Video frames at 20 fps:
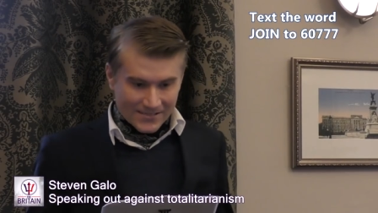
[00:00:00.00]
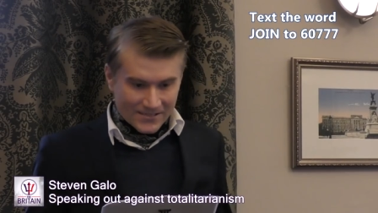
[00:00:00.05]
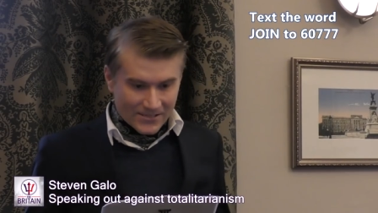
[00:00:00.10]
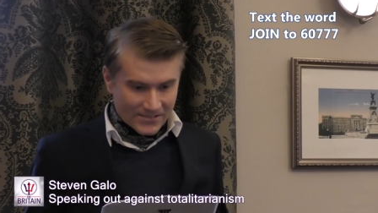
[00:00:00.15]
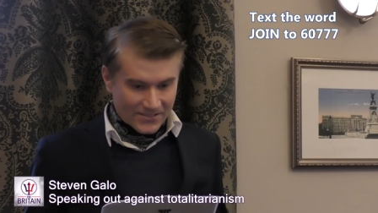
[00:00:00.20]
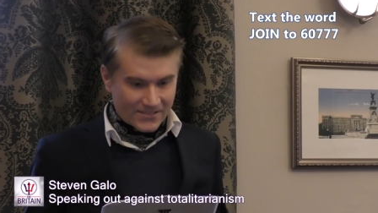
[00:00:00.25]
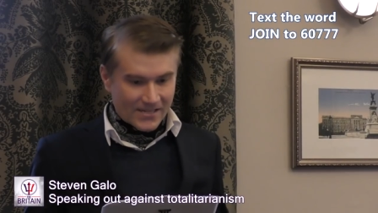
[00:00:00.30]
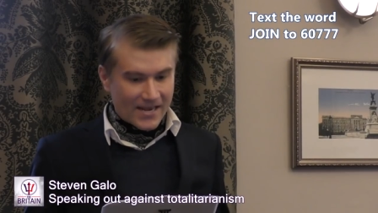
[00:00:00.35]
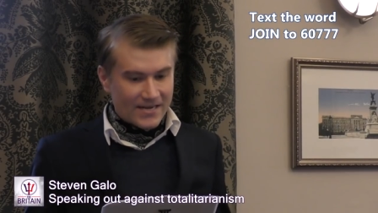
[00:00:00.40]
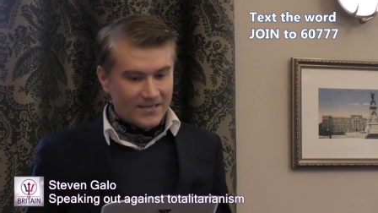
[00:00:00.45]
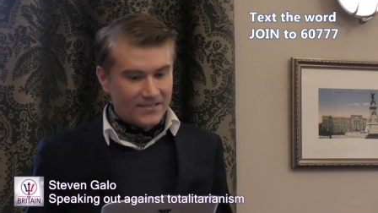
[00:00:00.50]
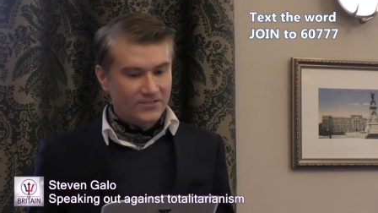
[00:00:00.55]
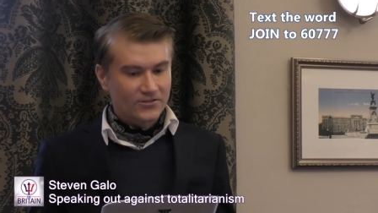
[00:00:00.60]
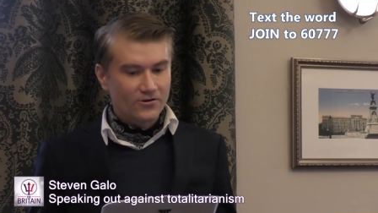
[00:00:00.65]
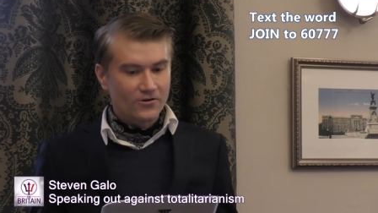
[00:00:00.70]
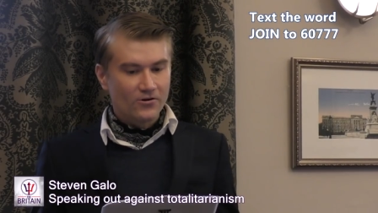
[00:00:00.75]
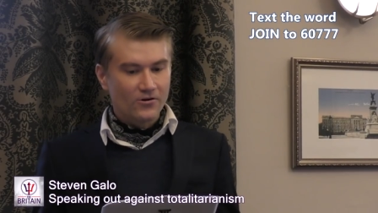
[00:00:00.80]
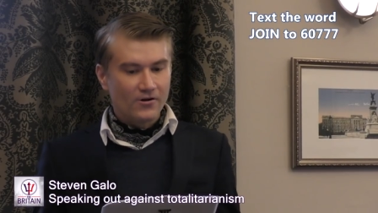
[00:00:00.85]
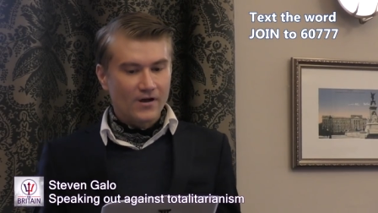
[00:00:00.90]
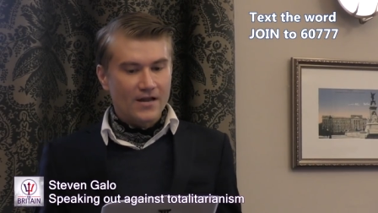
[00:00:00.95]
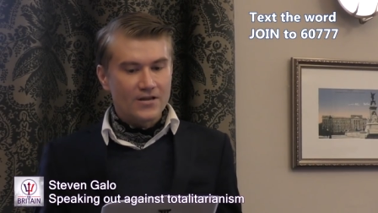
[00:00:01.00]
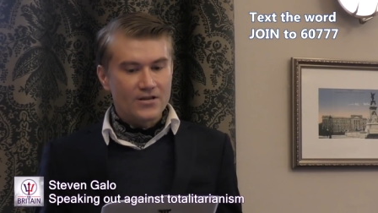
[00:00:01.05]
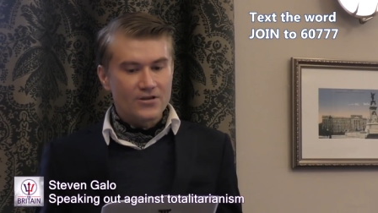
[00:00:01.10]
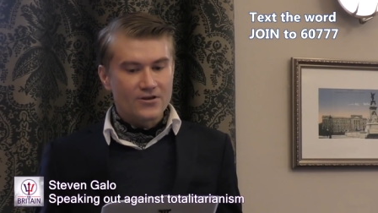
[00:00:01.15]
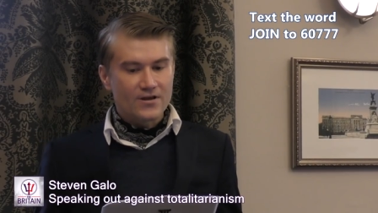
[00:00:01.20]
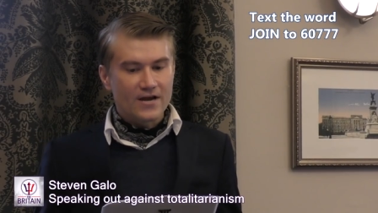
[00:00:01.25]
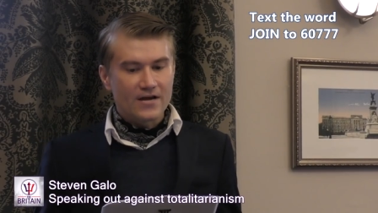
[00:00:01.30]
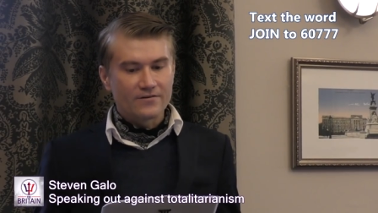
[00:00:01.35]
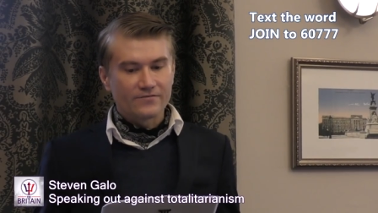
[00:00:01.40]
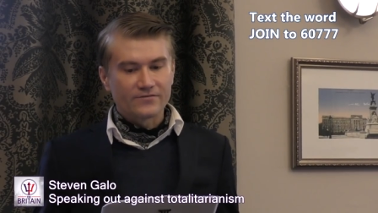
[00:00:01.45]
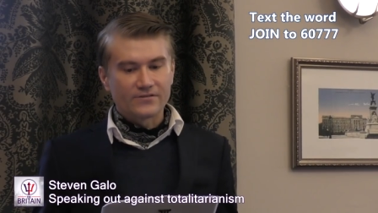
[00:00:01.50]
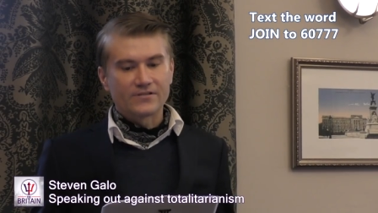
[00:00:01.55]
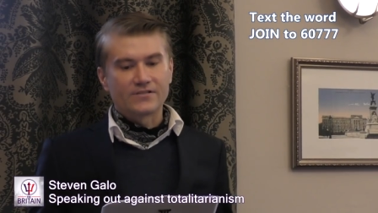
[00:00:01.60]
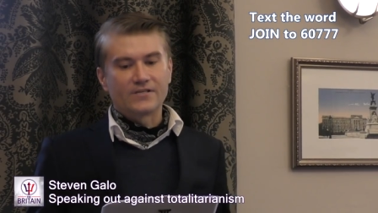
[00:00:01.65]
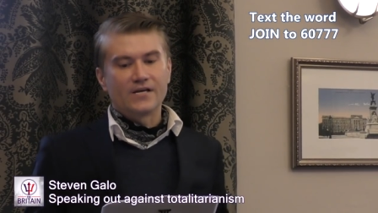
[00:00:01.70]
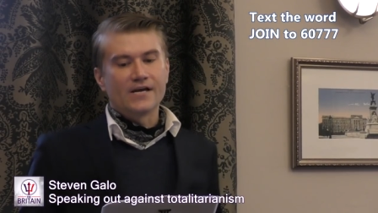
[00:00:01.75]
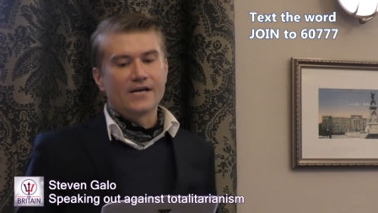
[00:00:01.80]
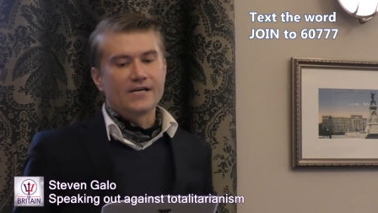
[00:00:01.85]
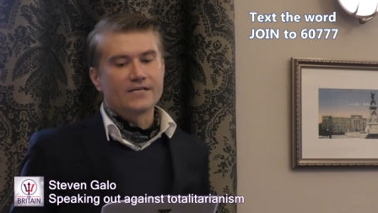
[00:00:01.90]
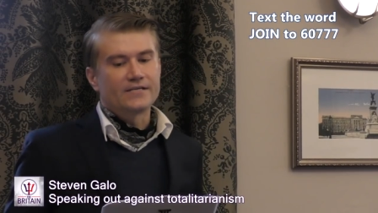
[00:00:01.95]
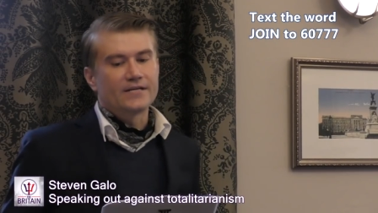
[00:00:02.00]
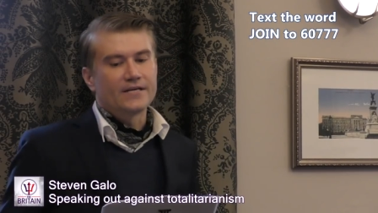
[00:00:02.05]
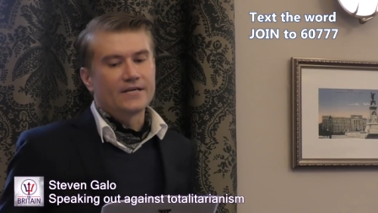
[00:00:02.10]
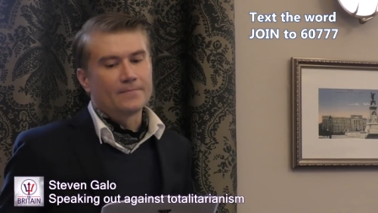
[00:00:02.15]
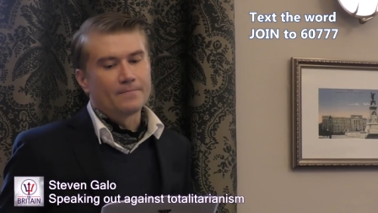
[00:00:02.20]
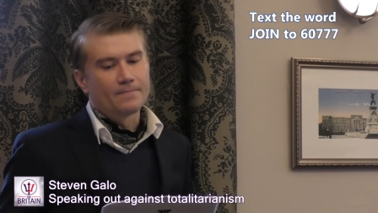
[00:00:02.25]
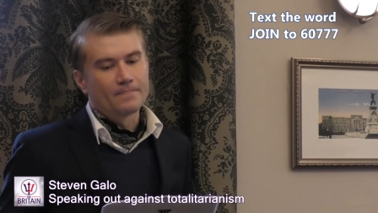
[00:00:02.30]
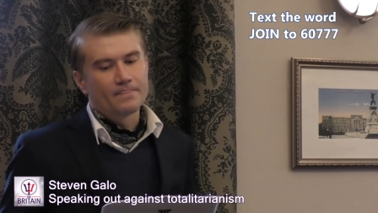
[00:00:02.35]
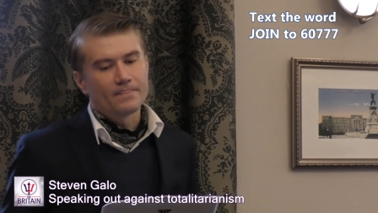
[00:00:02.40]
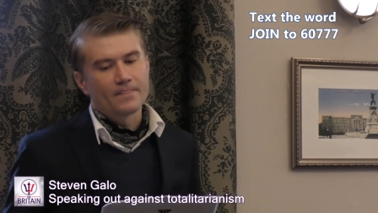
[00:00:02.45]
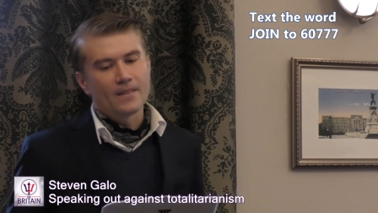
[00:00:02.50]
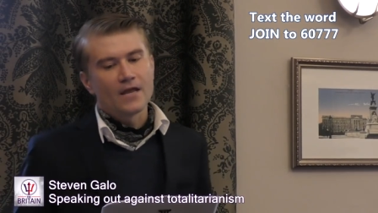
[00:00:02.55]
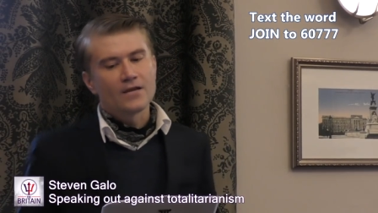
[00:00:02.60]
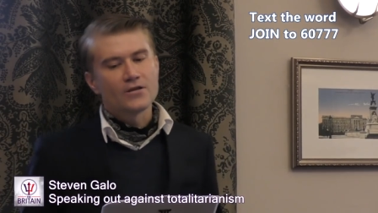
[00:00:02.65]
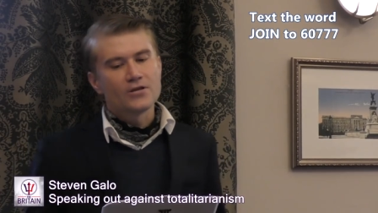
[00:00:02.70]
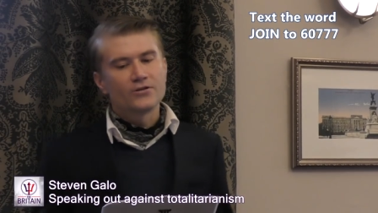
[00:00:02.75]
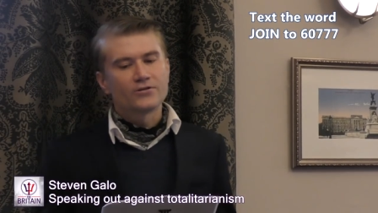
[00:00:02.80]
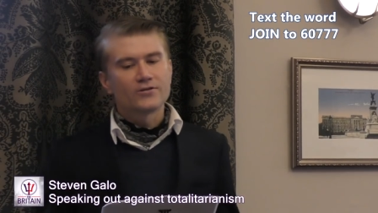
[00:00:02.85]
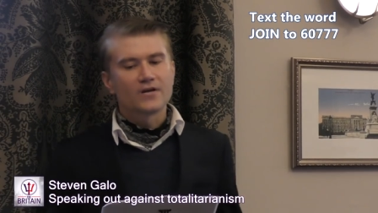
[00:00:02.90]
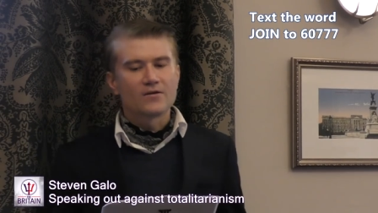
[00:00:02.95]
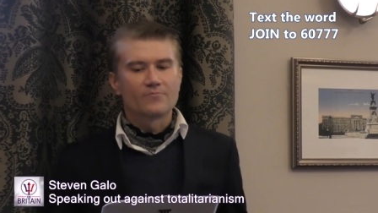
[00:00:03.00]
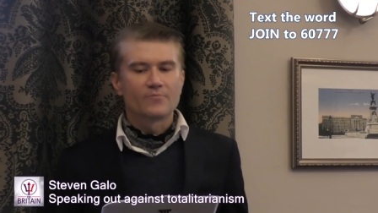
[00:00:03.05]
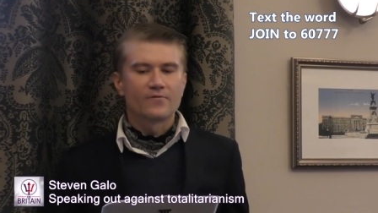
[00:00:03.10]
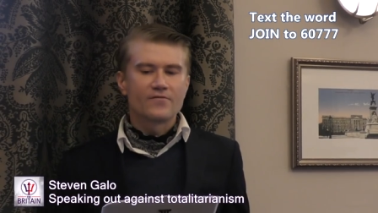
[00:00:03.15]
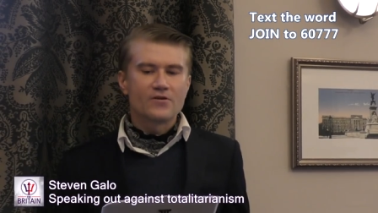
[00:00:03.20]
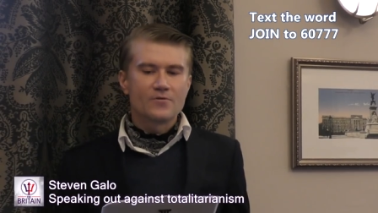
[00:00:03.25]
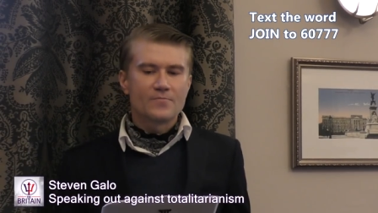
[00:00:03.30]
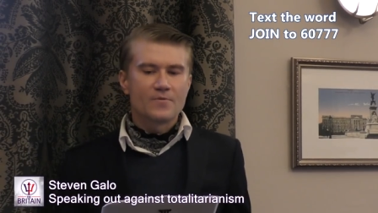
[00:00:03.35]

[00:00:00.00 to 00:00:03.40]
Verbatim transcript: The state saw a new kind of society a new type of